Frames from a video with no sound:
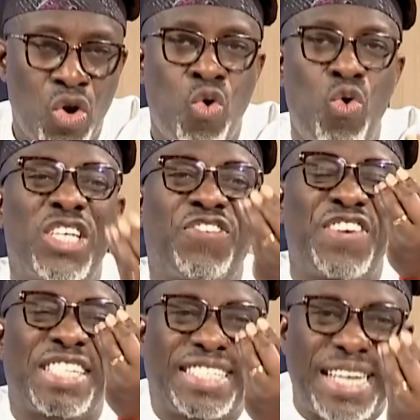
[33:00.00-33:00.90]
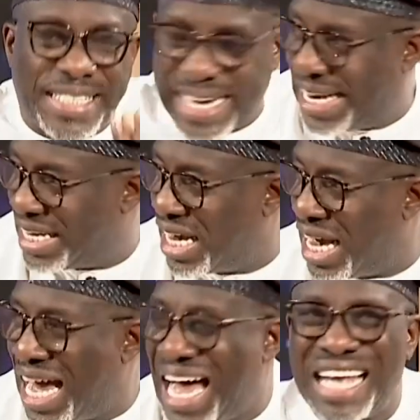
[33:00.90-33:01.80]
who is fixated
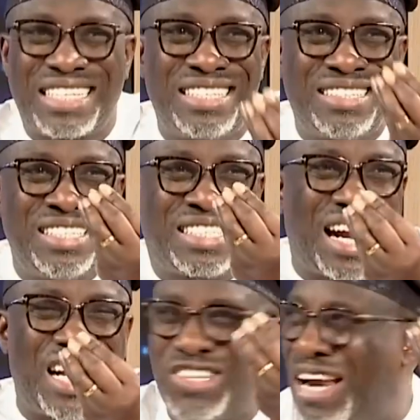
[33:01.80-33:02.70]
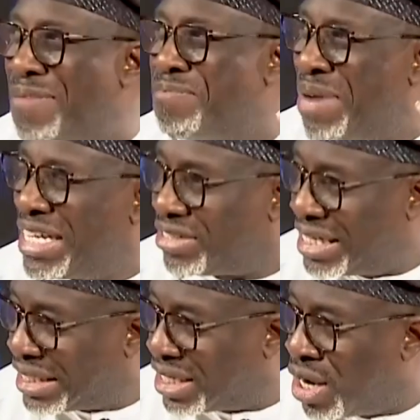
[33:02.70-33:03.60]
at international
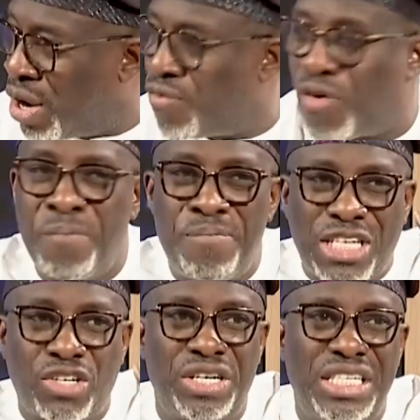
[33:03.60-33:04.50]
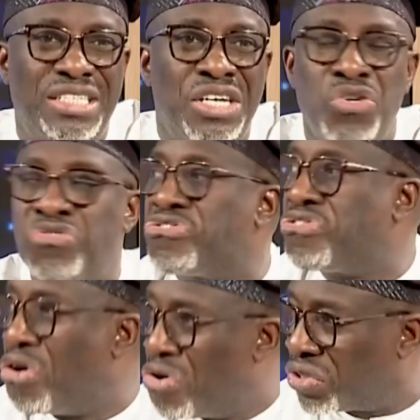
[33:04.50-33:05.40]
metrics for measuring
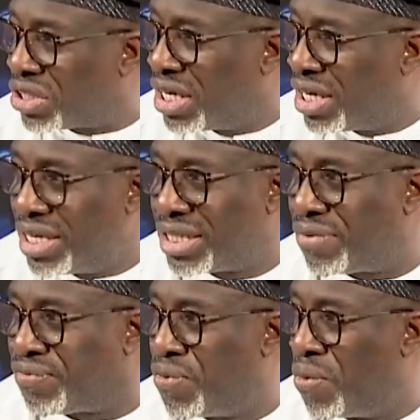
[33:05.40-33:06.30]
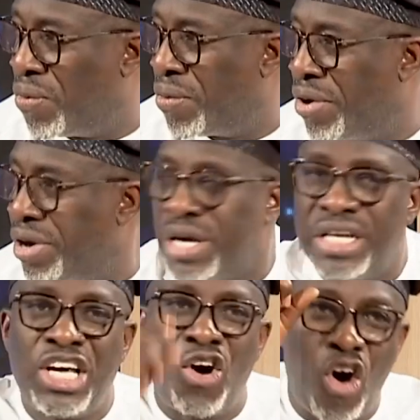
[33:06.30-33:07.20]
growth is a fool.
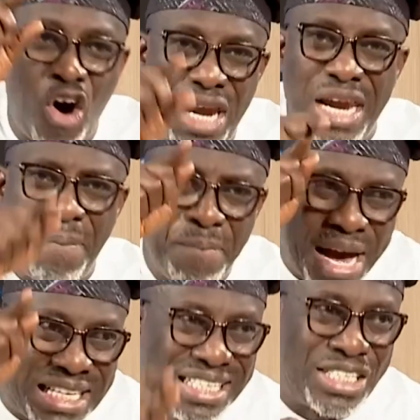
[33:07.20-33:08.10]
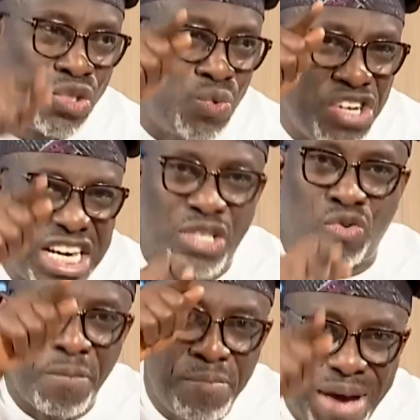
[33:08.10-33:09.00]
The only metrics you need
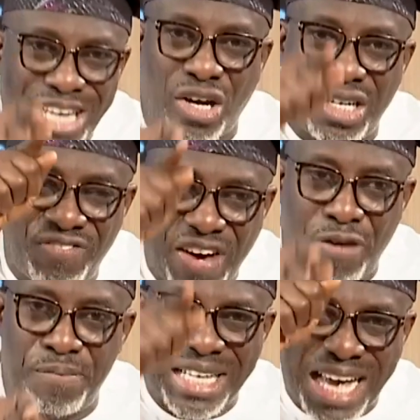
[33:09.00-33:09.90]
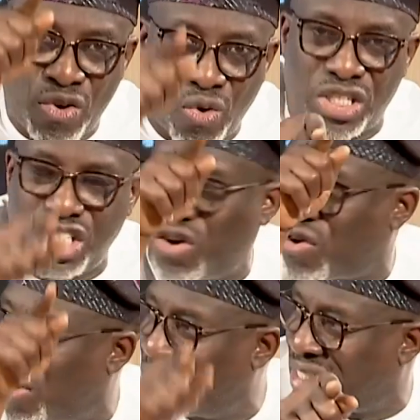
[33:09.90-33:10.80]
to measure development and growth in your
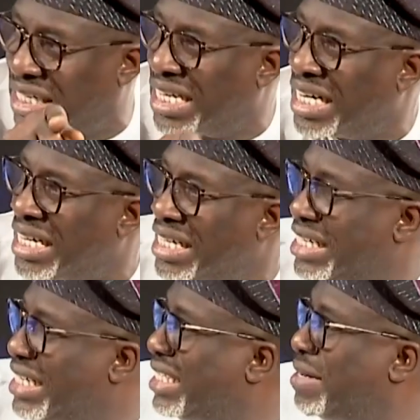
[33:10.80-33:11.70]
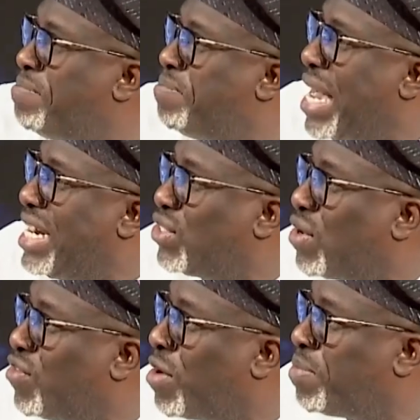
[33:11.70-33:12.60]
country is the bellies
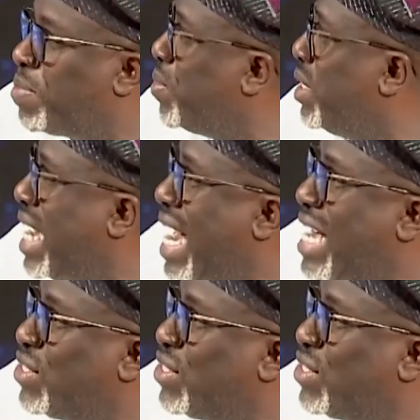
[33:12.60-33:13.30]
of your people, the eyes